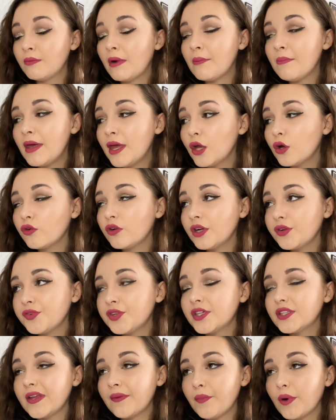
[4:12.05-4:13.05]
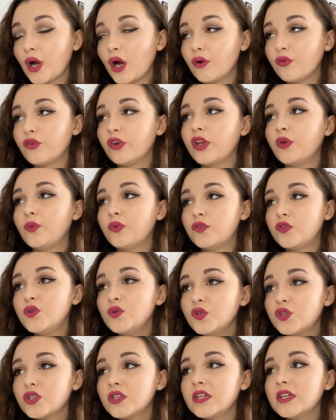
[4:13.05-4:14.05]
My main cravings in recovery was
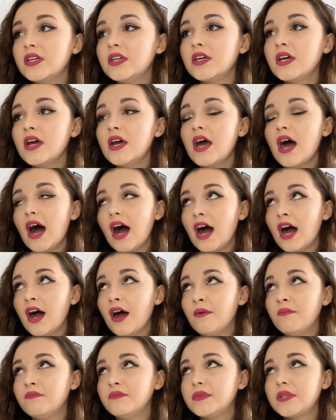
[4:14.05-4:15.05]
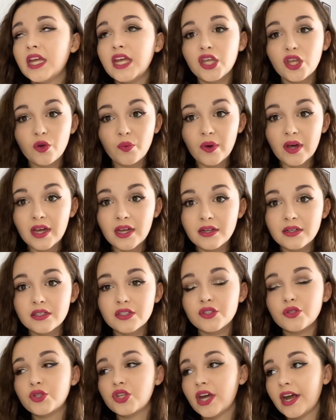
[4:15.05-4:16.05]
usually um,
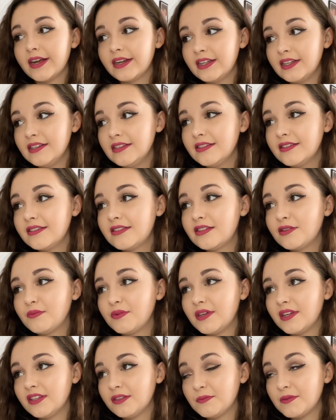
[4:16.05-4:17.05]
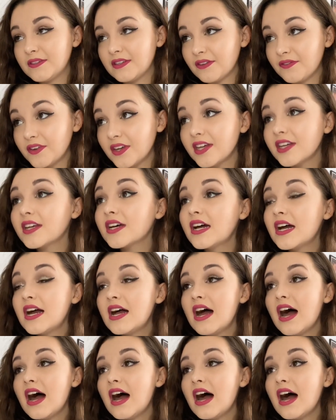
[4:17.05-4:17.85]
takeaway, so Chinese to be specific,